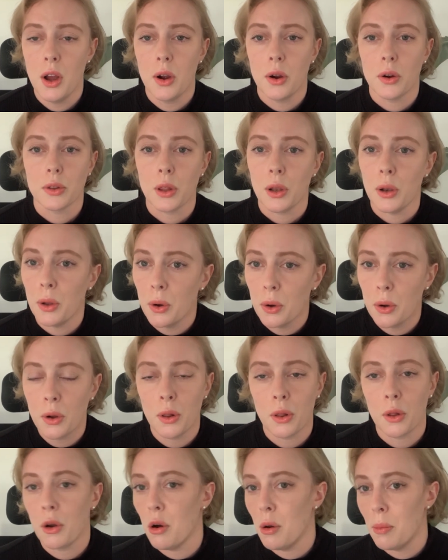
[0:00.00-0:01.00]
the local
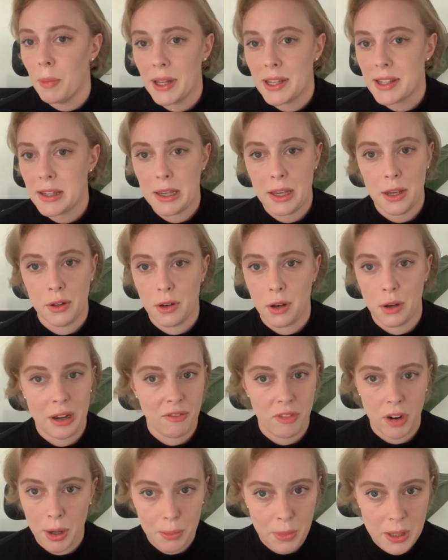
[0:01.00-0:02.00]
committee on
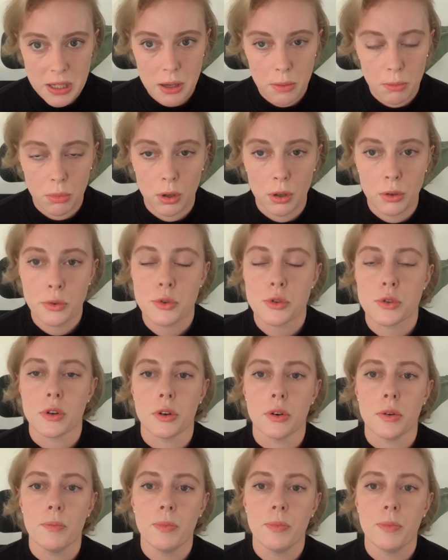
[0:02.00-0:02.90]
environment and pollution.